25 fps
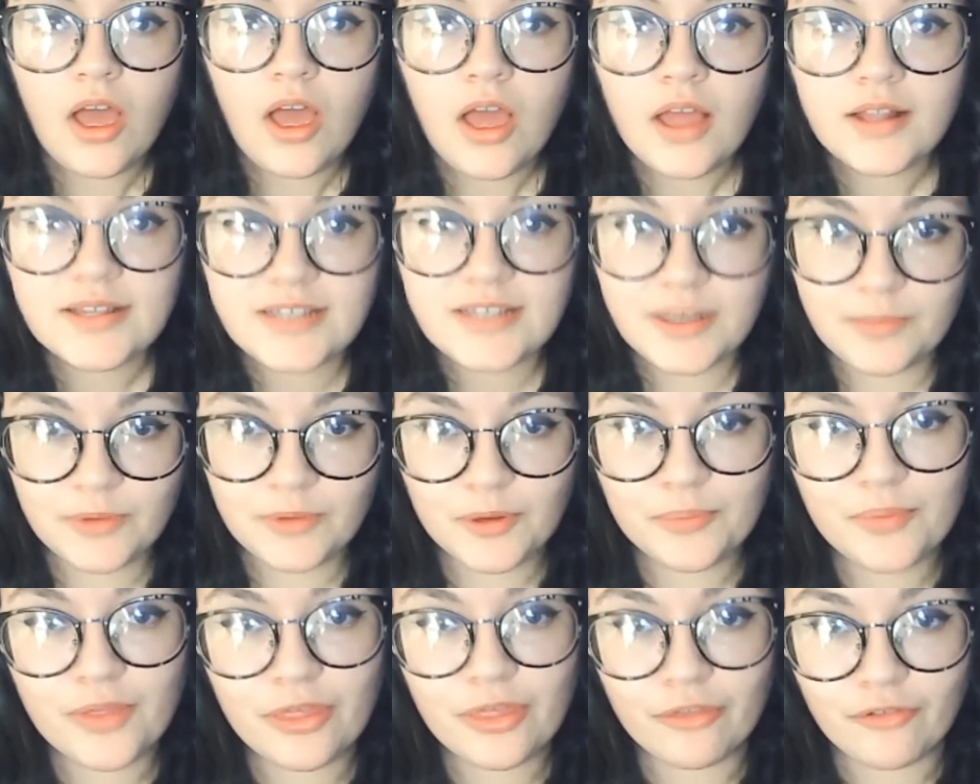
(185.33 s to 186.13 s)
Tip number
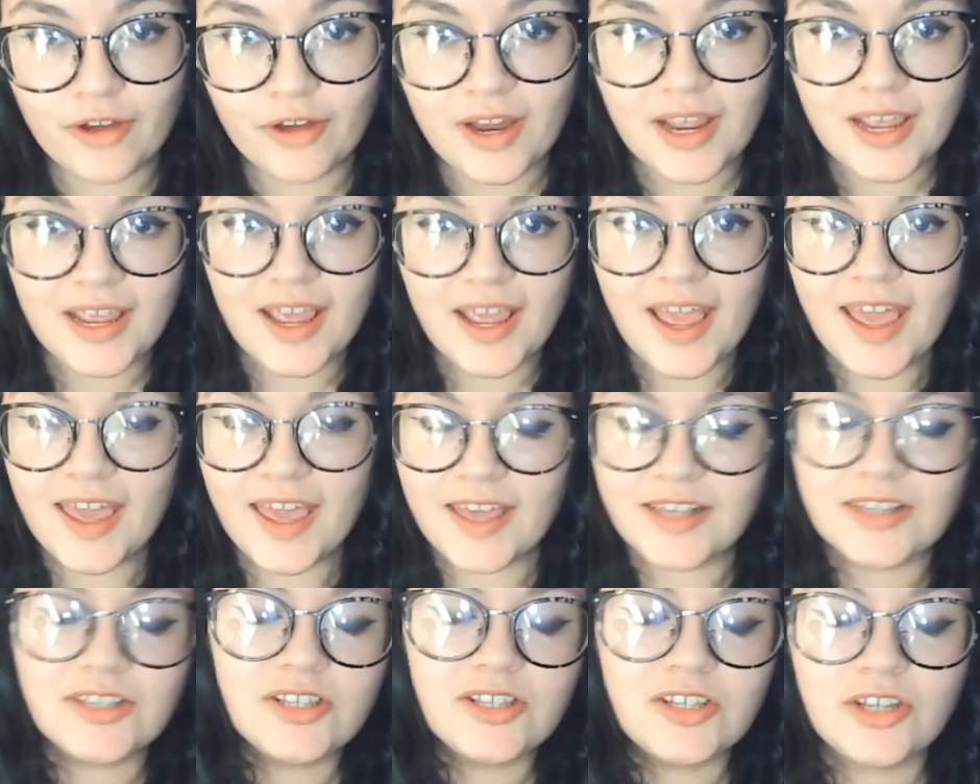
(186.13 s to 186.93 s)
3
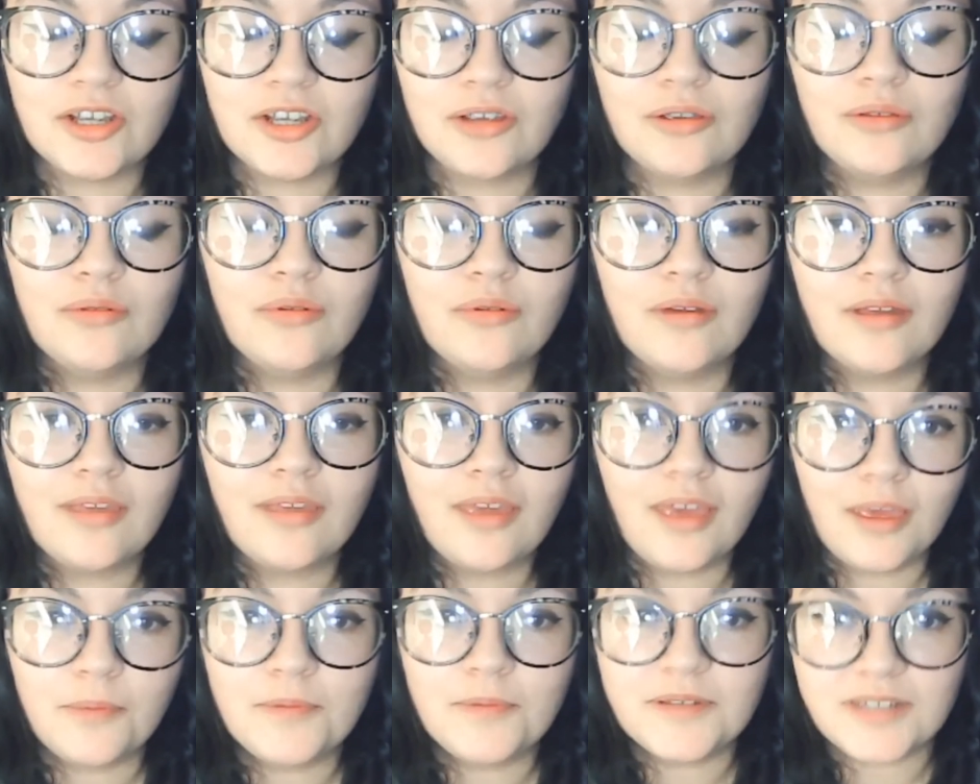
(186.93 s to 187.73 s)
is to
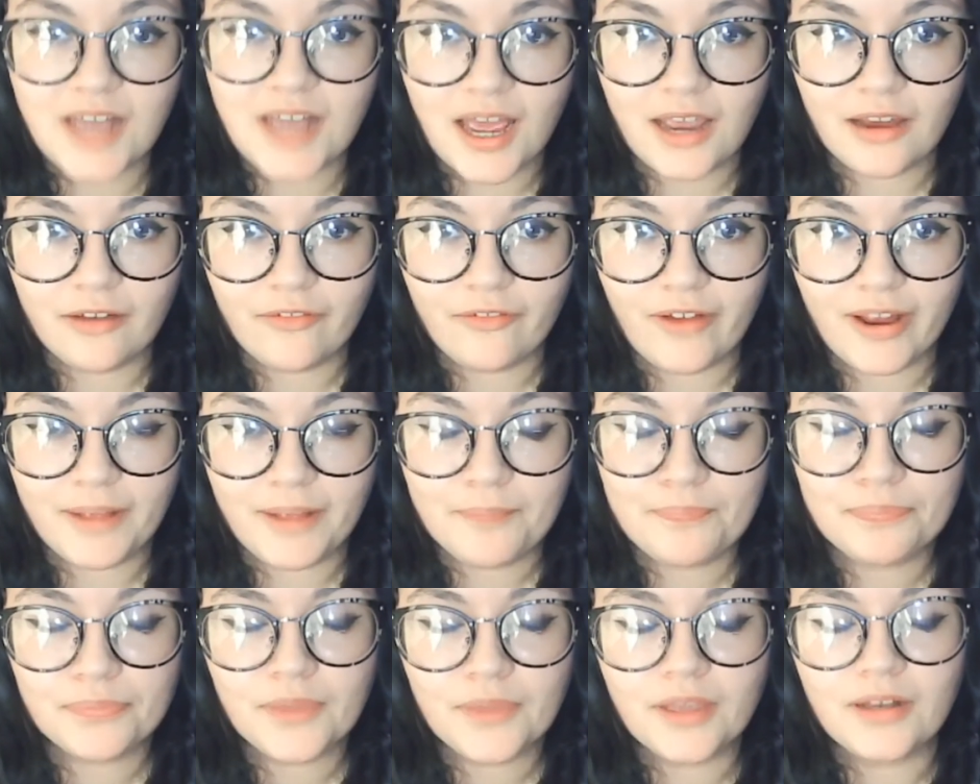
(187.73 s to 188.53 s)
keep a diary.
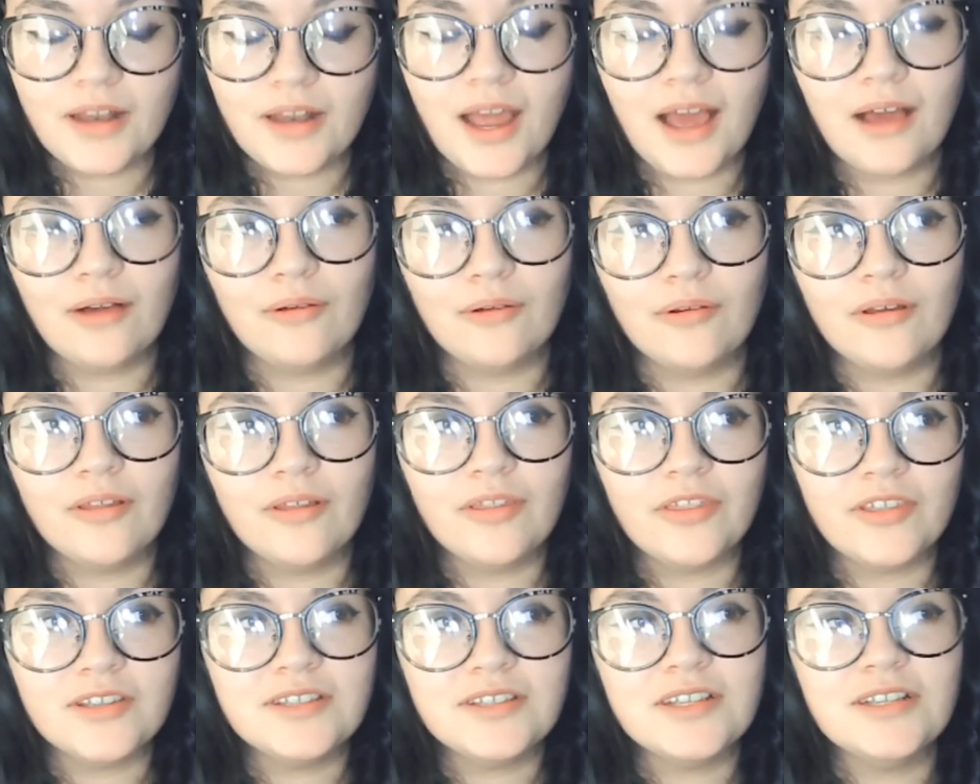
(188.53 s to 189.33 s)
Now,
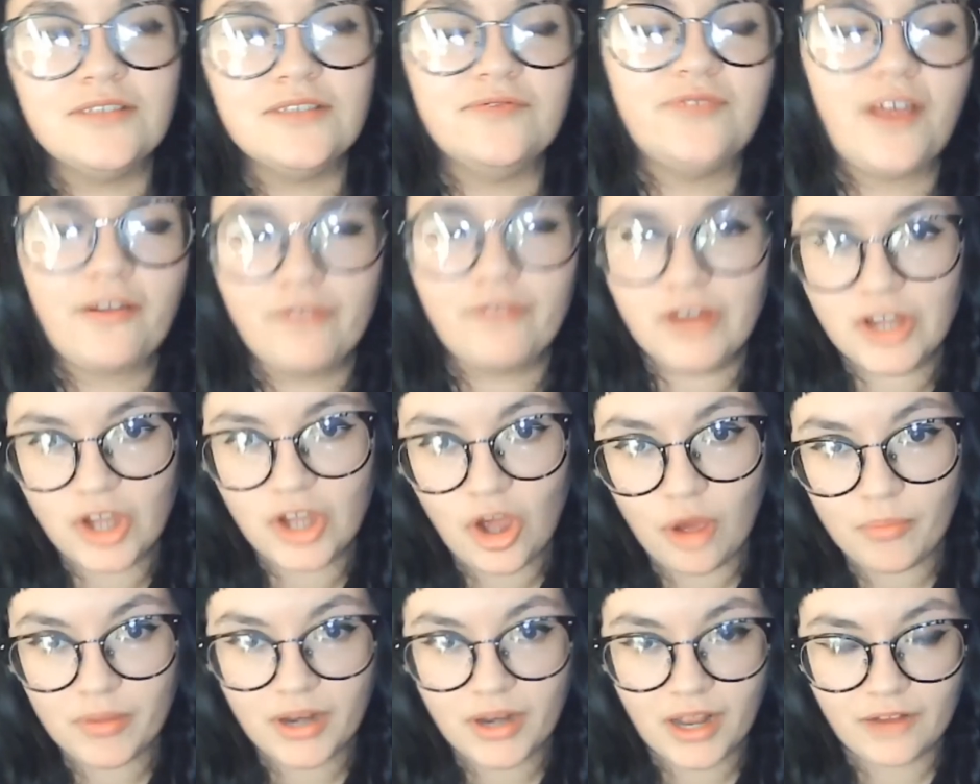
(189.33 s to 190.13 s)
this is very
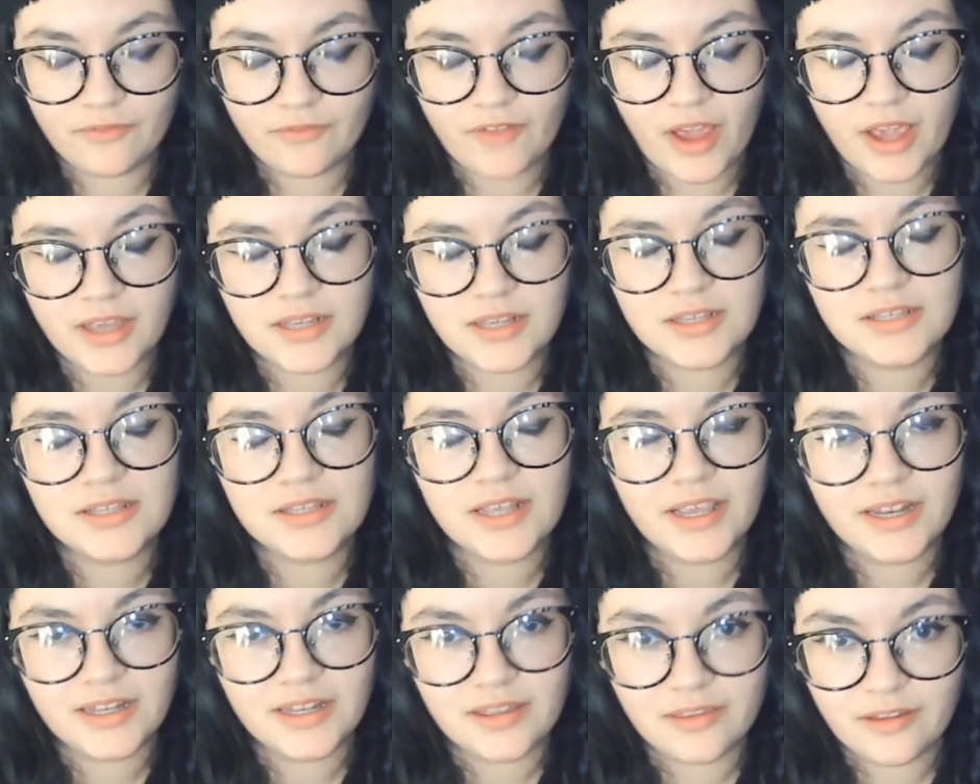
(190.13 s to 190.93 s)
common advice
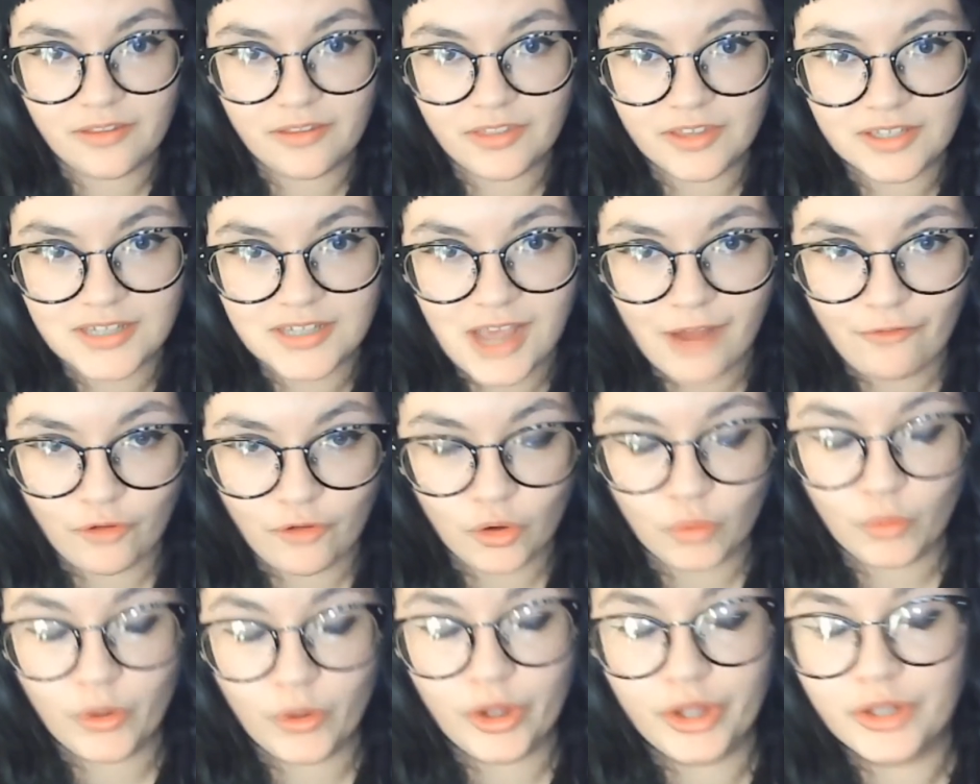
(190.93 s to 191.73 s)
in the tarot
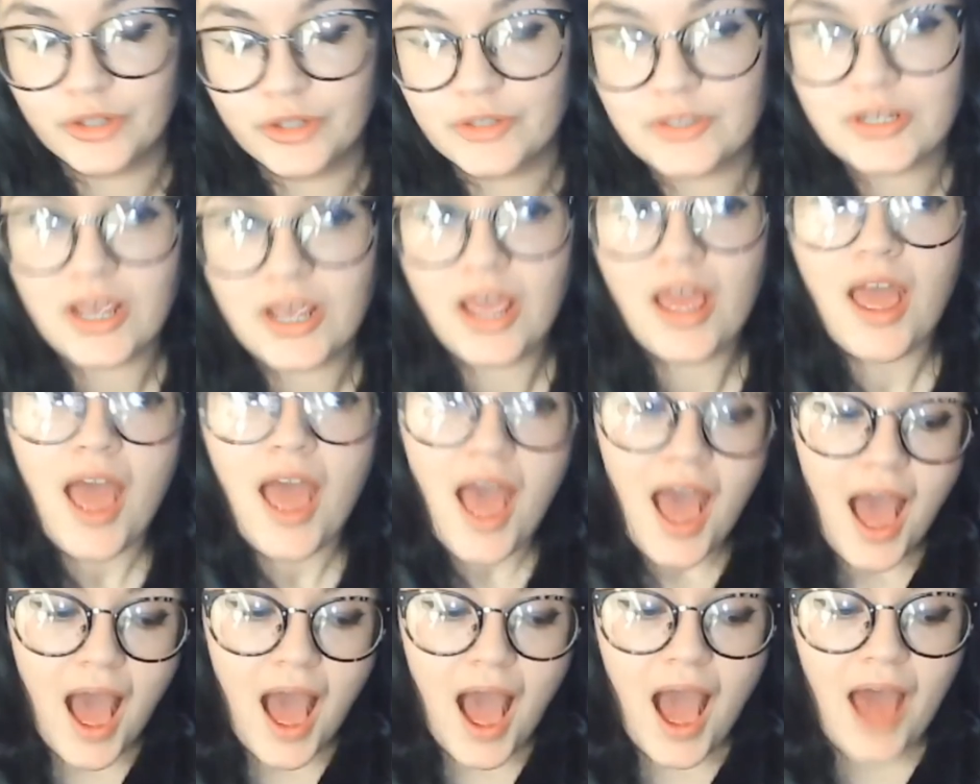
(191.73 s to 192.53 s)
world,
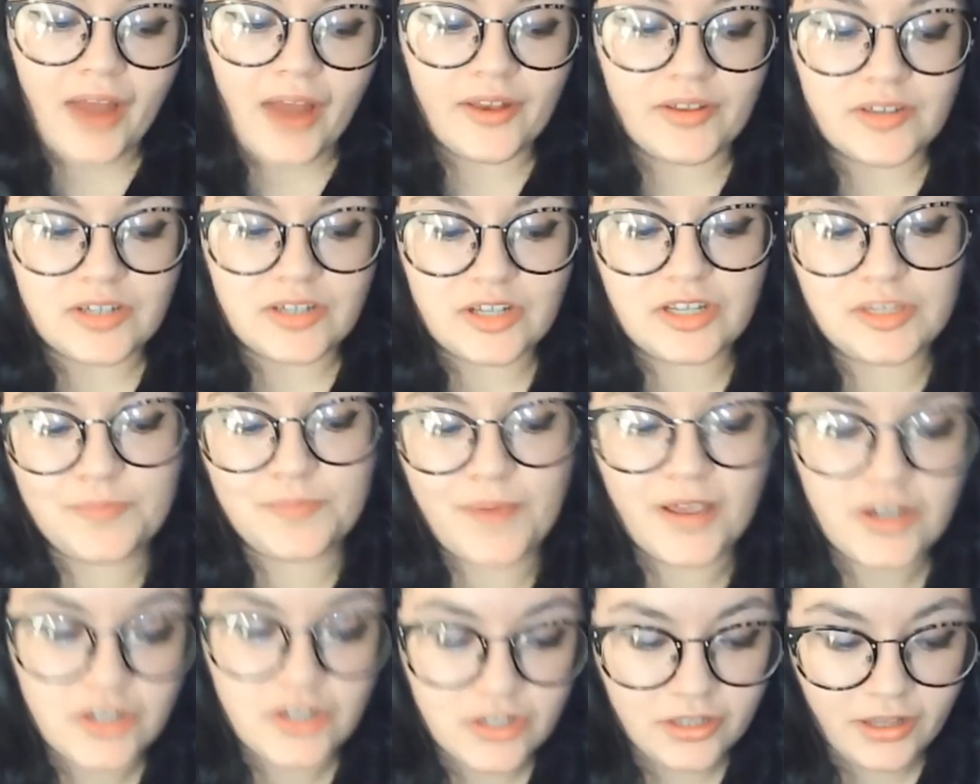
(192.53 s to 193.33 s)
and
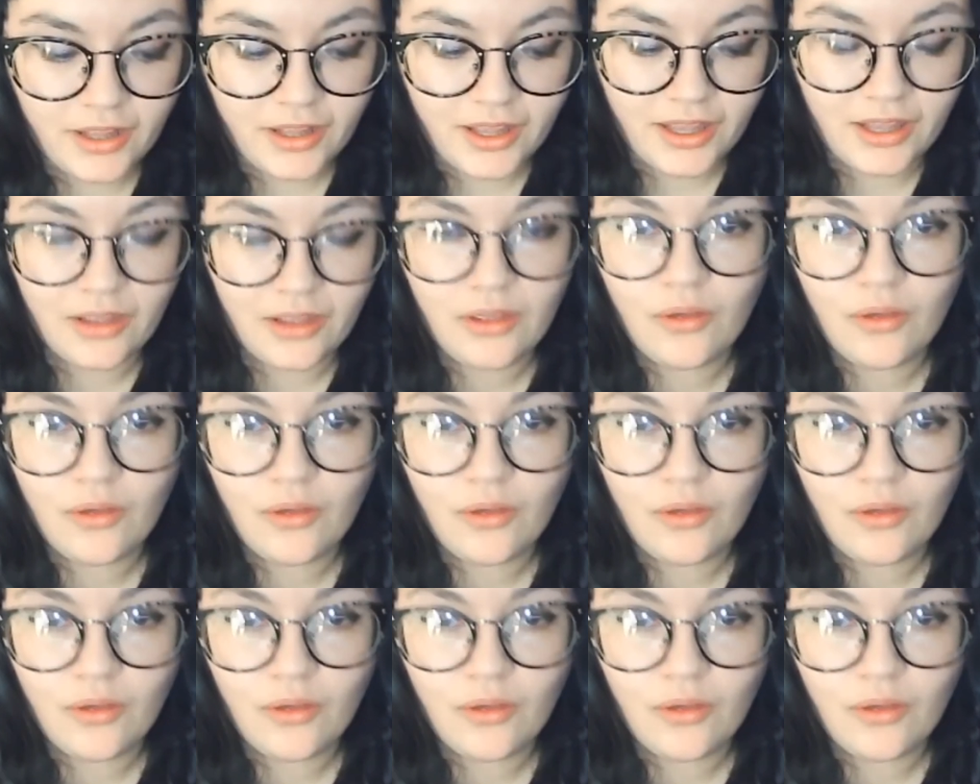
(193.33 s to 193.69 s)
especially